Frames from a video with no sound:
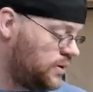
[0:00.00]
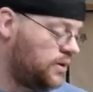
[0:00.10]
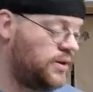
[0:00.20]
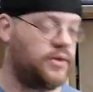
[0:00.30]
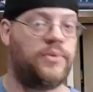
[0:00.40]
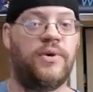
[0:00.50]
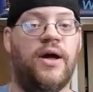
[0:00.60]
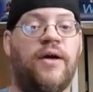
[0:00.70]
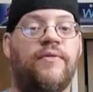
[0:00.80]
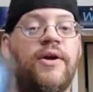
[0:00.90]
We have
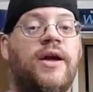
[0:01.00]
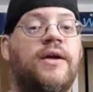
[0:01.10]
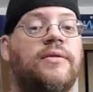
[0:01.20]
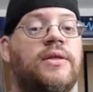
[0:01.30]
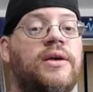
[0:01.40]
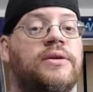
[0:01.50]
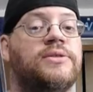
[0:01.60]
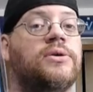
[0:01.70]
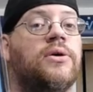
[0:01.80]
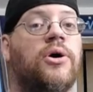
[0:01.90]
Lee's
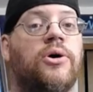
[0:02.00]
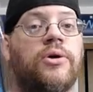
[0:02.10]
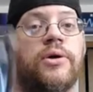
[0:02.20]
Hulk.